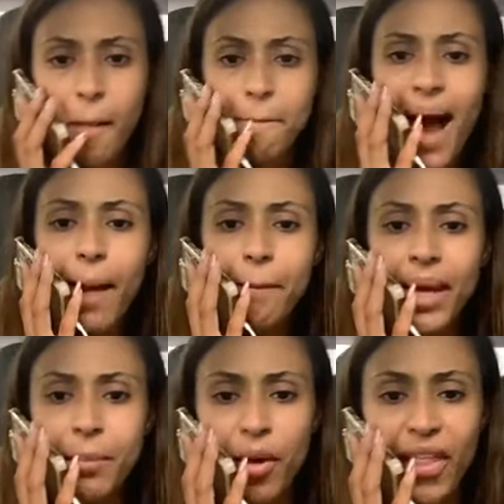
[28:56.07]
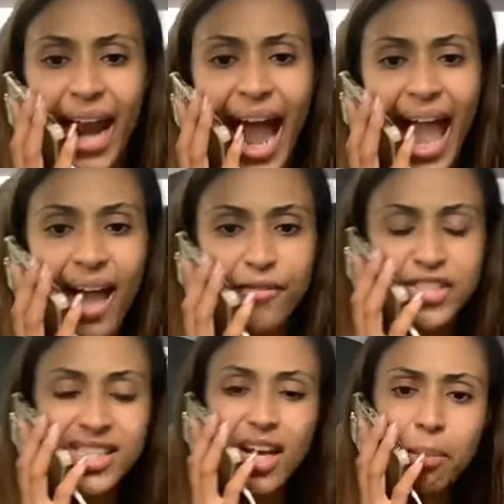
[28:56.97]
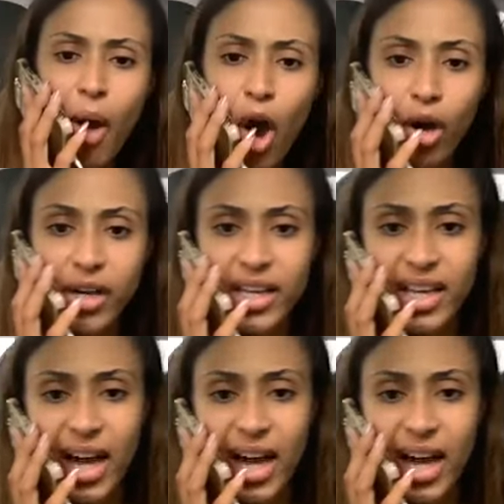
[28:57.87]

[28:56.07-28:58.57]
my people that I have set apart,